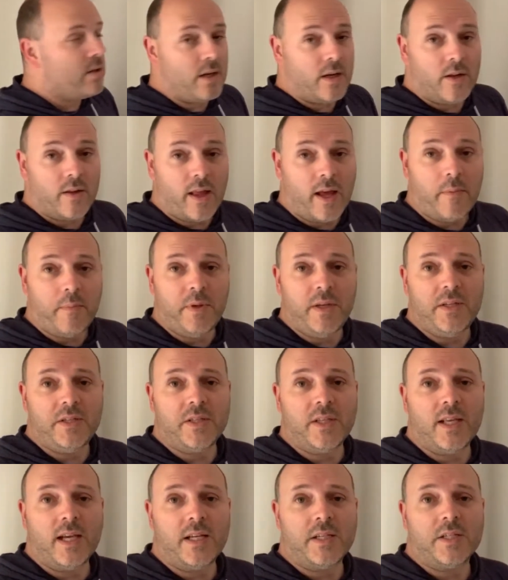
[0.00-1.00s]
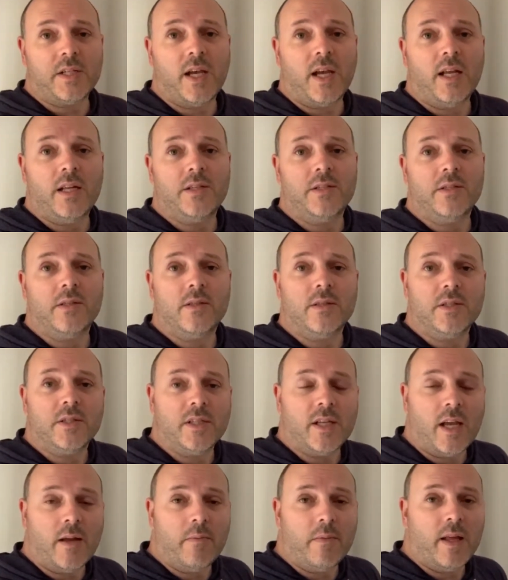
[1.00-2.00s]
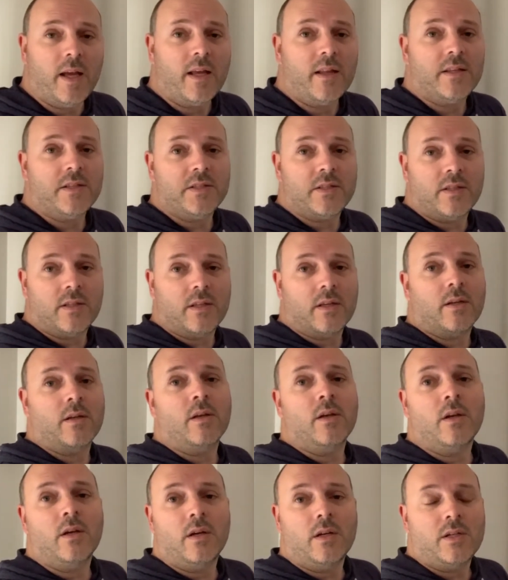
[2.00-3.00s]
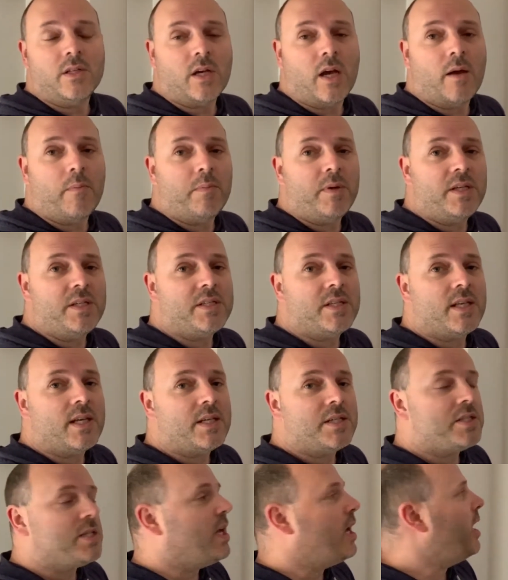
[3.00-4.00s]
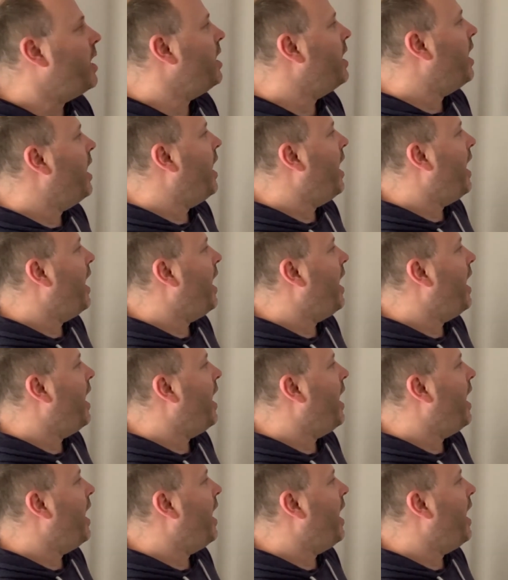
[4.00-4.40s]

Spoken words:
that piece of that side is the same length as the top piece of that side,